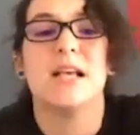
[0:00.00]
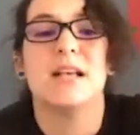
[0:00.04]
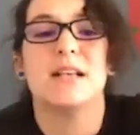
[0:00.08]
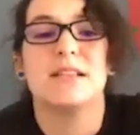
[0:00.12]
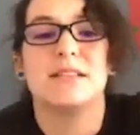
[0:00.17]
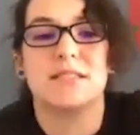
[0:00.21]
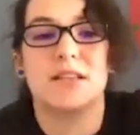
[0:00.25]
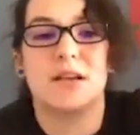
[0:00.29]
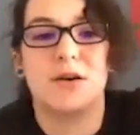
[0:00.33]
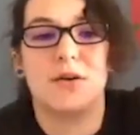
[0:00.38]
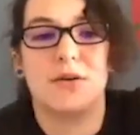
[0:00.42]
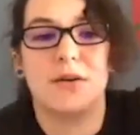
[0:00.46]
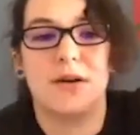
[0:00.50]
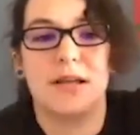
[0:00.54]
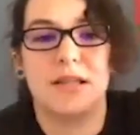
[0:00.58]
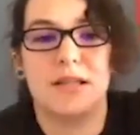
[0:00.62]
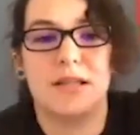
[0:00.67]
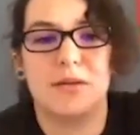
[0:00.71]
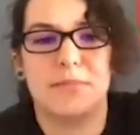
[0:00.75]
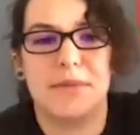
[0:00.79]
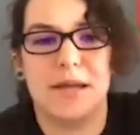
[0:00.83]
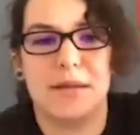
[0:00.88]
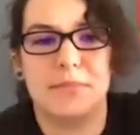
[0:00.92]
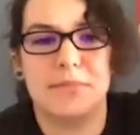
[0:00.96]
So
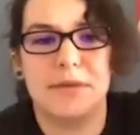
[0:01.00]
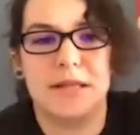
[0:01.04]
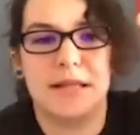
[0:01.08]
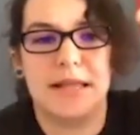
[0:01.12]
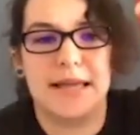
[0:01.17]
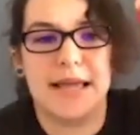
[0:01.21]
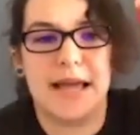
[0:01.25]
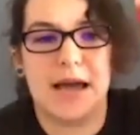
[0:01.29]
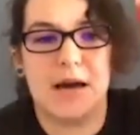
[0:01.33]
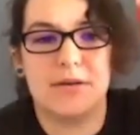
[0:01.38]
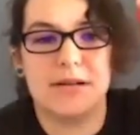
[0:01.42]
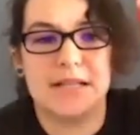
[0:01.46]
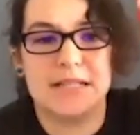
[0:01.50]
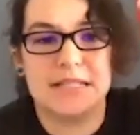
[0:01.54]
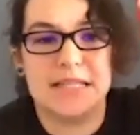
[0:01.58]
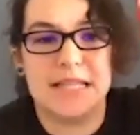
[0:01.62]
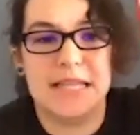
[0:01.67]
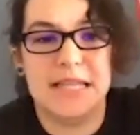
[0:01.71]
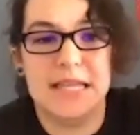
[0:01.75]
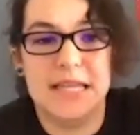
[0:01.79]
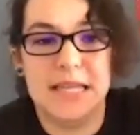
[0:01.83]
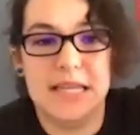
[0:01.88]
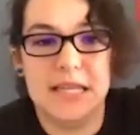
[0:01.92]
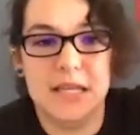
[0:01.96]
you might be like, how does
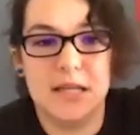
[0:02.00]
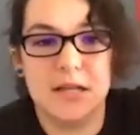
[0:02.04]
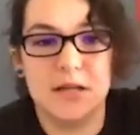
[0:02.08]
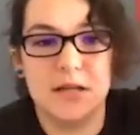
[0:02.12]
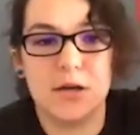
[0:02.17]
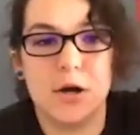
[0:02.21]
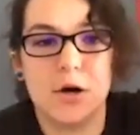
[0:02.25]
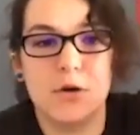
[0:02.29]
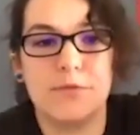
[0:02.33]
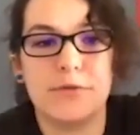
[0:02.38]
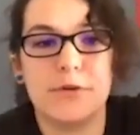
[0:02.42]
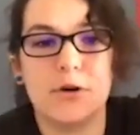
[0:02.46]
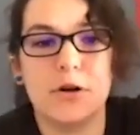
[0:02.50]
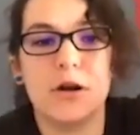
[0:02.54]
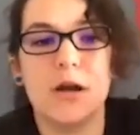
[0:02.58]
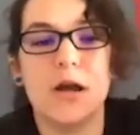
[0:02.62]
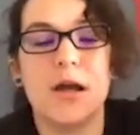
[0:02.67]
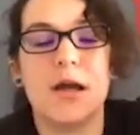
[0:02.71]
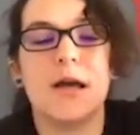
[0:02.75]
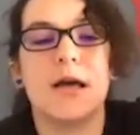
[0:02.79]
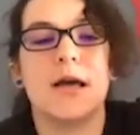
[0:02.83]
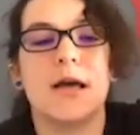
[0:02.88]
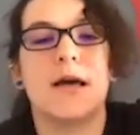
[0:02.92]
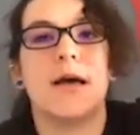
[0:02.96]
he eat a gopher?
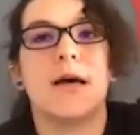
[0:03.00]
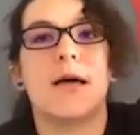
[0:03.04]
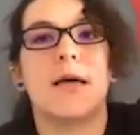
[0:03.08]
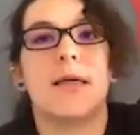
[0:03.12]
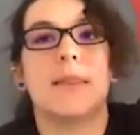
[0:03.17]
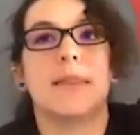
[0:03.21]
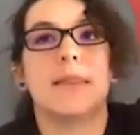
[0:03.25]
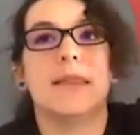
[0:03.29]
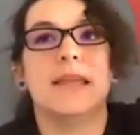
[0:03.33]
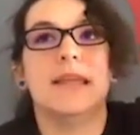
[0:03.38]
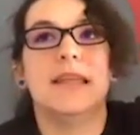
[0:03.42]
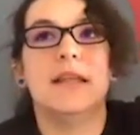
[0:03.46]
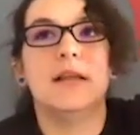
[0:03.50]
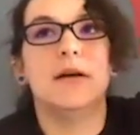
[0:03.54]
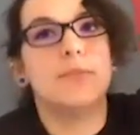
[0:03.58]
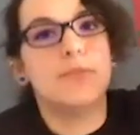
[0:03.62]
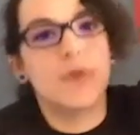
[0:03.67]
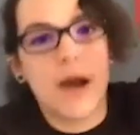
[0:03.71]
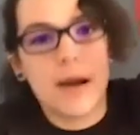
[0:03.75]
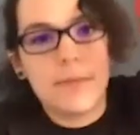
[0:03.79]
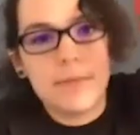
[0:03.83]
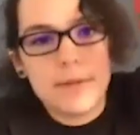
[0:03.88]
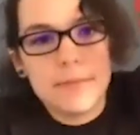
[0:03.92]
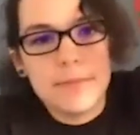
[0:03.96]
He'll
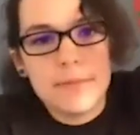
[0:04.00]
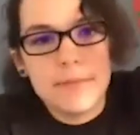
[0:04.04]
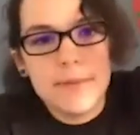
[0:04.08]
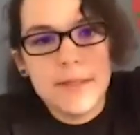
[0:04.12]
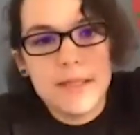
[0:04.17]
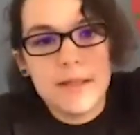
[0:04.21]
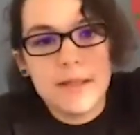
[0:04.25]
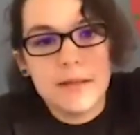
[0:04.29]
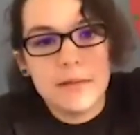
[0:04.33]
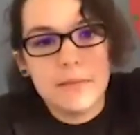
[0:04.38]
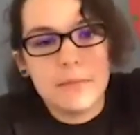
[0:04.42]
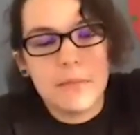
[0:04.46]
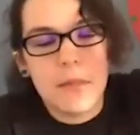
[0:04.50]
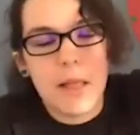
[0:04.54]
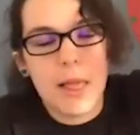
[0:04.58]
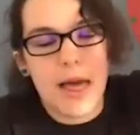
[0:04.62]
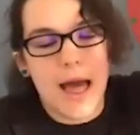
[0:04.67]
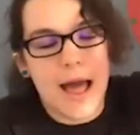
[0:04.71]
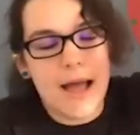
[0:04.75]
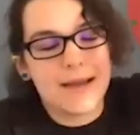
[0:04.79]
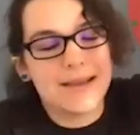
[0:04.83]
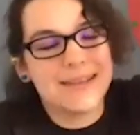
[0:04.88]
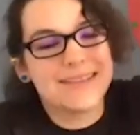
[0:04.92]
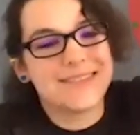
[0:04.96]
probably,
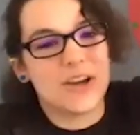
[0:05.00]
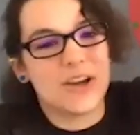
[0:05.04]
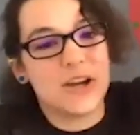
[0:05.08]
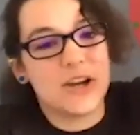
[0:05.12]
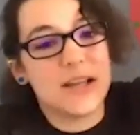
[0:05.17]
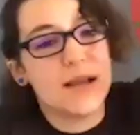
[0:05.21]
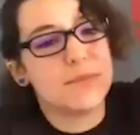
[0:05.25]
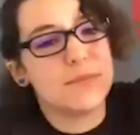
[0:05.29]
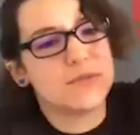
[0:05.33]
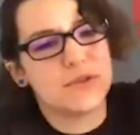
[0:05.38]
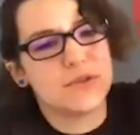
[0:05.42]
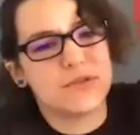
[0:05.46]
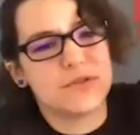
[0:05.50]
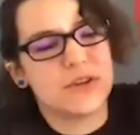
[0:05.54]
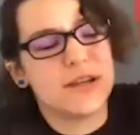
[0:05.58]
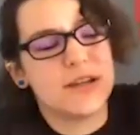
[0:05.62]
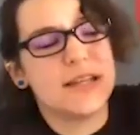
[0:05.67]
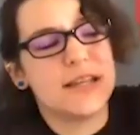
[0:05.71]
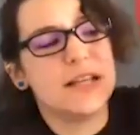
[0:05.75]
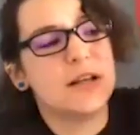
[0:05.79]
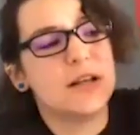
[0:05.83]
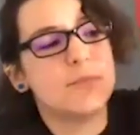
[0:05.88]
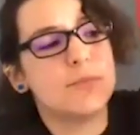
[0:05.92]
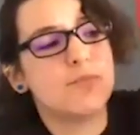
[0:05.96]

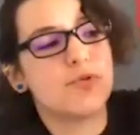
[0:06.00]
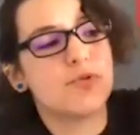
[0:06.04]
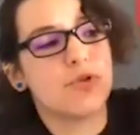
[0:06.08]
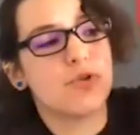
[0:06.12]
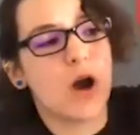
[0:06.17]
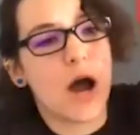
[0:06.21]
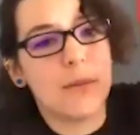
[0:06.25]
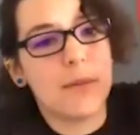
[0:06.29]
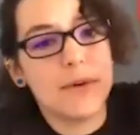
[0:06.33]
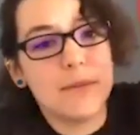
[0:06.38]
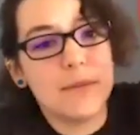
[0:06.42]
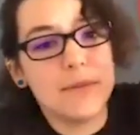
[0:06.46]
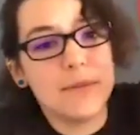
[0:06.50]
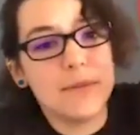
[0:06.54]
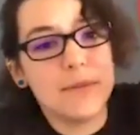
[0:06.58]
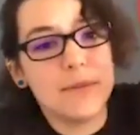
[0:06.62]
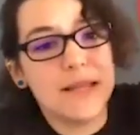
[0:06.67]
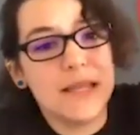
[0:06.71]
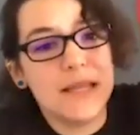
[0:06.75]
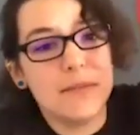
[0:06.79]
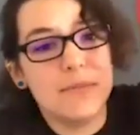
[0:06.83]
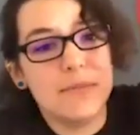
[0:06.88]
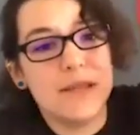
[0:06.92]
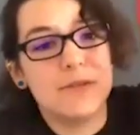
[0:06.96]
he'll
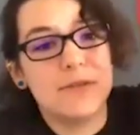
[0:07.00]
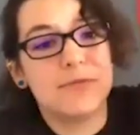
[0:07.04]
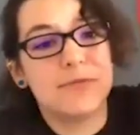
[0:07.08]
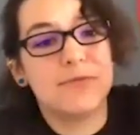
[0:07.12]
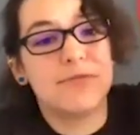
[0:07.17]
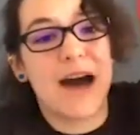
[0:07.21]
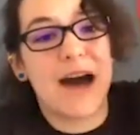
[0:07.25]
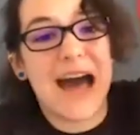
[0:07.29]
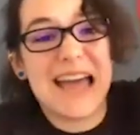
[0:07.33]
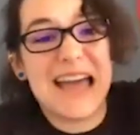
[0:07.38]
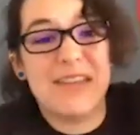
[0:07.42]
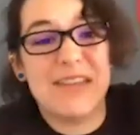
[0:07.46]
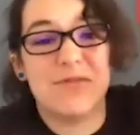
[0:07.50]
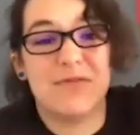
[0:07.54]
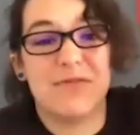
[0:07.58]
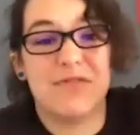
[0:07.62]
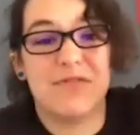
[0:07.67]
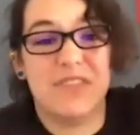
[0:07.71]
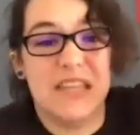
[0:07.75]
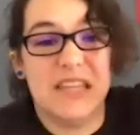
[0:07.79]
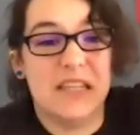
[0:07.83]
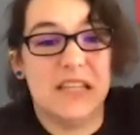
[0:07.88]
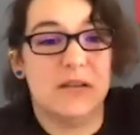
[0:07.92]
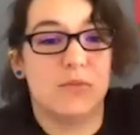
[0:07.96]
probably be 5
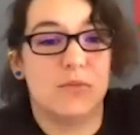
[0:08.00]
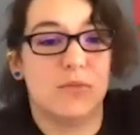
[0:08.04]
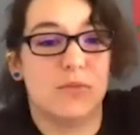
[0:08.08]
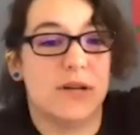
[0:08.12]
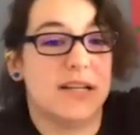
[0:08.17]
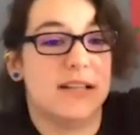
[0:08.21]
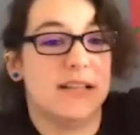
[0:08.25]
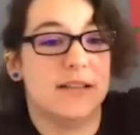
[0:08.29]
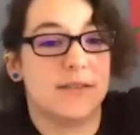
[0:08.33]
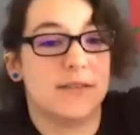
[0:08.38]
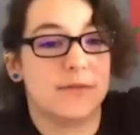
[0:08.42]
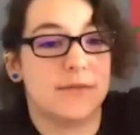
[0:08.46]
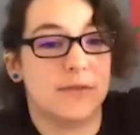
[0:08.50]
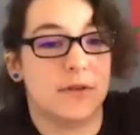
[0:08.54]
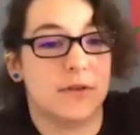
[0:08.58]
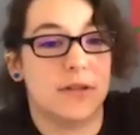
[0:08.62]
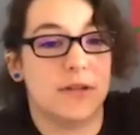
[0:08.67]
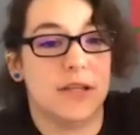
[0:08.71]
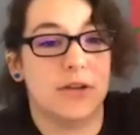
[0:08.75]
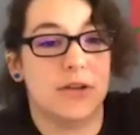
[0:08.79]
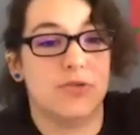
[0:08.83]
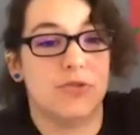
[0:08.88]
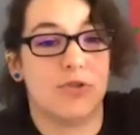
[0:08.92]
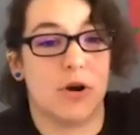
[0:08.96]
feet when he's
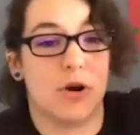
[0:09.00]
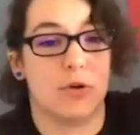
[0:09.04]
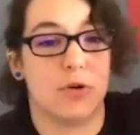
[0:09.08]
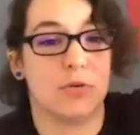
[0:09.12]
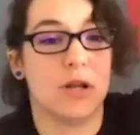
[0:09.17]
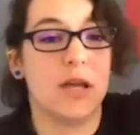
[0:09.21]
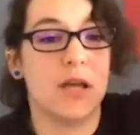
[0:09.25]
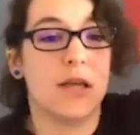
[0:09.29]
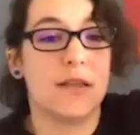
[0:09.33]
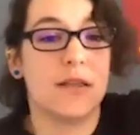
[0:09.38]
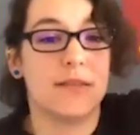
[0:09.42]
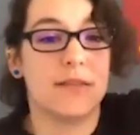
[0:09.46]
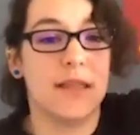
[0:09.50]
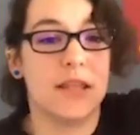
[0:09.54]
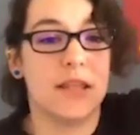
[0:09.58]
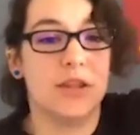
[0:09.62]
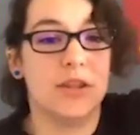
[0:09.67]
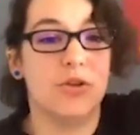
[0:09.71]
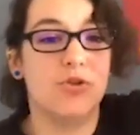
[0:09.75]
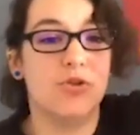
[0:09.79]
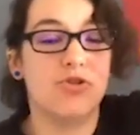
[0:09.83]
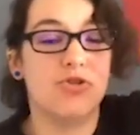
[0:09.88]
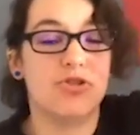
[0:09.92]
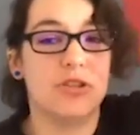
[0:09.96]
fully grown. They
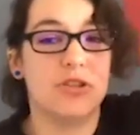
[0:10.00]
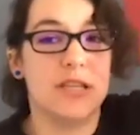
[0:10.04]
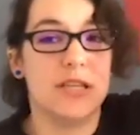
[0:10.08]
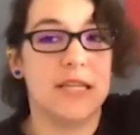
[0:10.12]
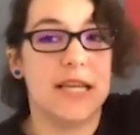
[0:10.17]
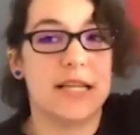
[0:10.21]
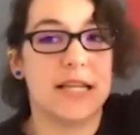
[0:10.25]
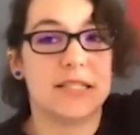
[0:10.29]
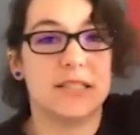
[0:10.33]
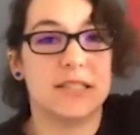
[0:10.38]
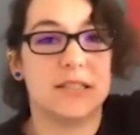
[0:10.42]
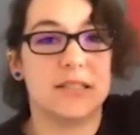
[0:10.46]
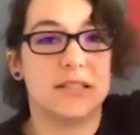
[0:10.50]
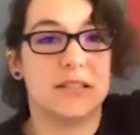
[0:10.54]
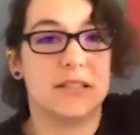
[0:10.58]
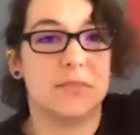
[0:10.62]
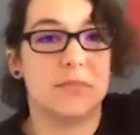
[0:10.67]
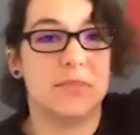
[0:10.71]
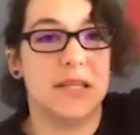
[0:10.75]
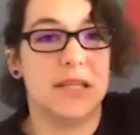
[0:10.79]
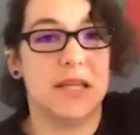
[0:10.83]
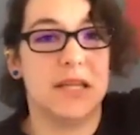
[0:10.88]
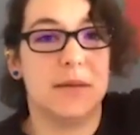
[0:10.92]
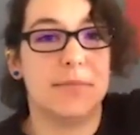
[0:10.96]
usually get to
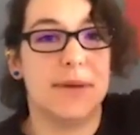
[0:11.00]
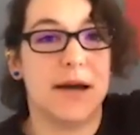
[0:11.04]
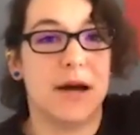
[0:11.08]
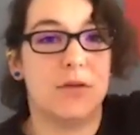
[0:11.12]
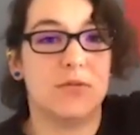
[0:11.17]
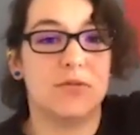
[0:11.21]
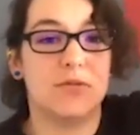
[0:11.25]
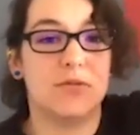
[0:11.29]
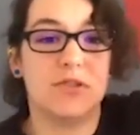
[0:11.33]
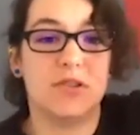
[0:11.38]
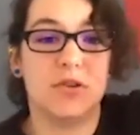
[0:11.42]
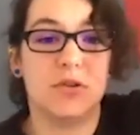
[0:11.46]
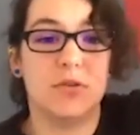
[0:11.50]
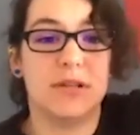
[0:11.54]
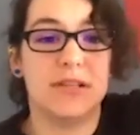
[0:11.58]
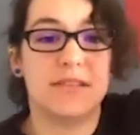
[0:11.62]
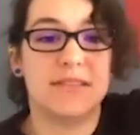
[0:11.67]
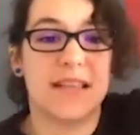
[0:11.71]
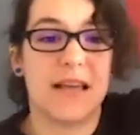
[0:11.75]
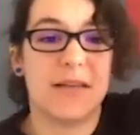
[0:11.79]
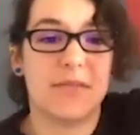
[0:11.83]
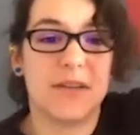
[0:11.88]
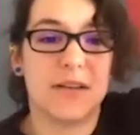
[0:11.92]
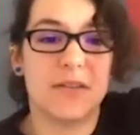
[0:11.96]
be about 2 to
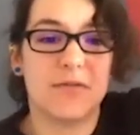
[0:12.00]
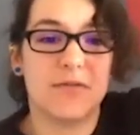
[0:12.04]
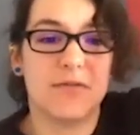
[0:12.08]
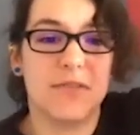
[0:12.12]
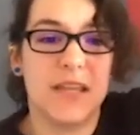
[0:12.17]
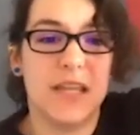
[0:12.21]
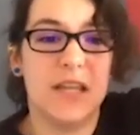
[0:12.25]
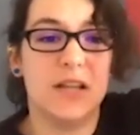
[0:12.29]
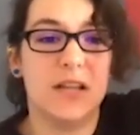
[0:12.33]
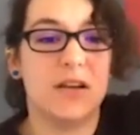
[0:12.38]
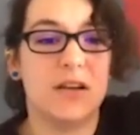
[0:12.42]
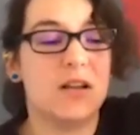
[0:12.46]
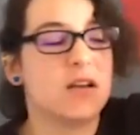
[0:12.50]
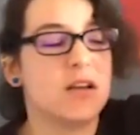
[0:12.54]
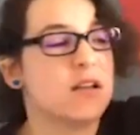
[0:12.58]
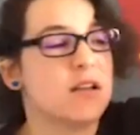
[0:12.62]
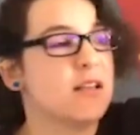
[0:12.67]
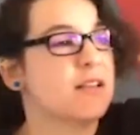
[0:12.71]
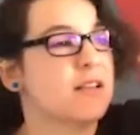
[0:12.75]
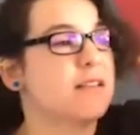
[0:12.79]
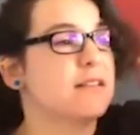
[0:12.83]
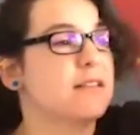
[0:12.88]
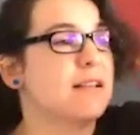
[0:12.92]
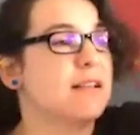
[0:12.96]
7 feet,
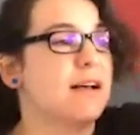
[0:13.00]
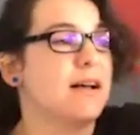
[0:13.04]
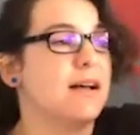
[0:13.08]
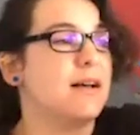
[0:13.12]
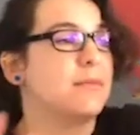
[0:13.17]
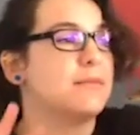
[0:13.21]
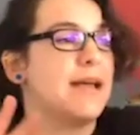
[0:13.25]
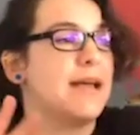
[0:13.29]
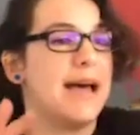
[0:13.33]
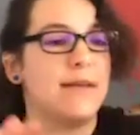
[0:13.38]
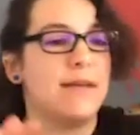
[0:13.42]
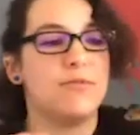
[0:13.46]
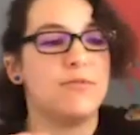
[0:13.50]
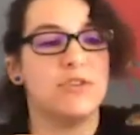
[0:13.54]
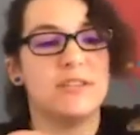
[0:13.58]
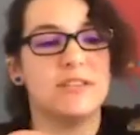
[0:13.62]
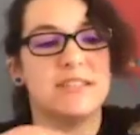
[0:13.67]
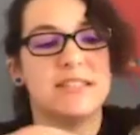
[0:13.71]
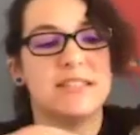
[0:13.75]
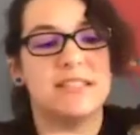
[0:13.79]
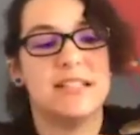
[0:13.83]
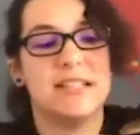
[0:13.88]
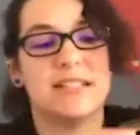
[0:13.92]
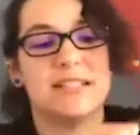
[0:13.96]
average
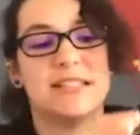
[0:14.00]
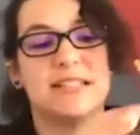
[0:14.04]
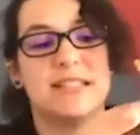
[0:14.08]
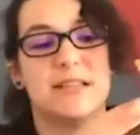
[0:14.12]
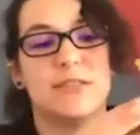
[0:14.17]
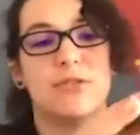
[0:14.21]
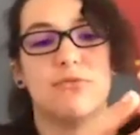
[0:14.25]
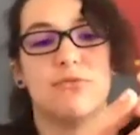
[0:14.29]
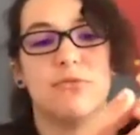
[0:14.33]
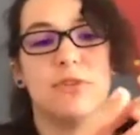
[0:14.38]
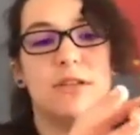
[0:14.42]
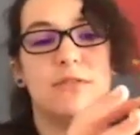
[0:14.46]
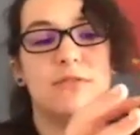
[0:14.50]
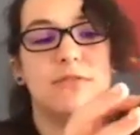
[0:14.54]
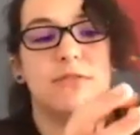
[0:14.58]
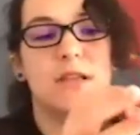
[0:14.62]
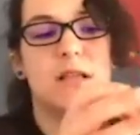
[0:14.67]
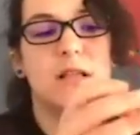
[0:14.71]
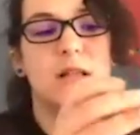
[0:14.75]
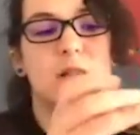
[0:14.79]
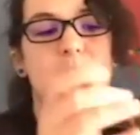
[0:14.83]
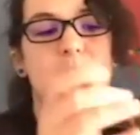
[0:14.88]
6 to 3 feet